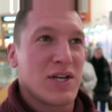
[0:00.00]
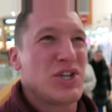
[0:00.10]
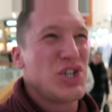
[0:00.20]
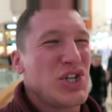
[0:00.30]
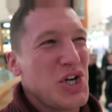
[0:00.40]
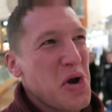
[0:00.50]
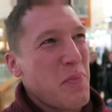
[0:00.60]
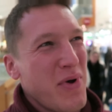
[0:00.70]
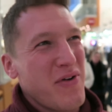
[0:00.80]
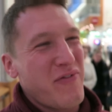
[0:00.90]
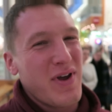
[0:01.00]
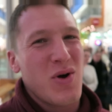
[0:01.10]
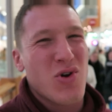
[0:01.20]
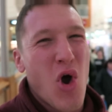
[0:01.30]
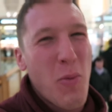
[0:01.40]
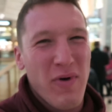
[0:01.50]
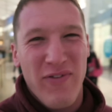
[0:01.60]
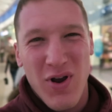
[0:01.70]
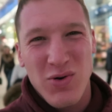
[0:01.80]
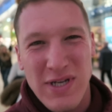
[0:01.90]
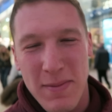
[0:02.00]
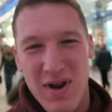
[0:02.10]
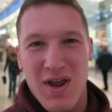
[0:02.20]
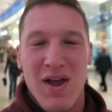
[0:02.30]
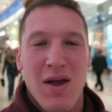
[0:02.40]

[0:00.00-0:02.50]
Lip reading: Chipperfield, Copperfield, something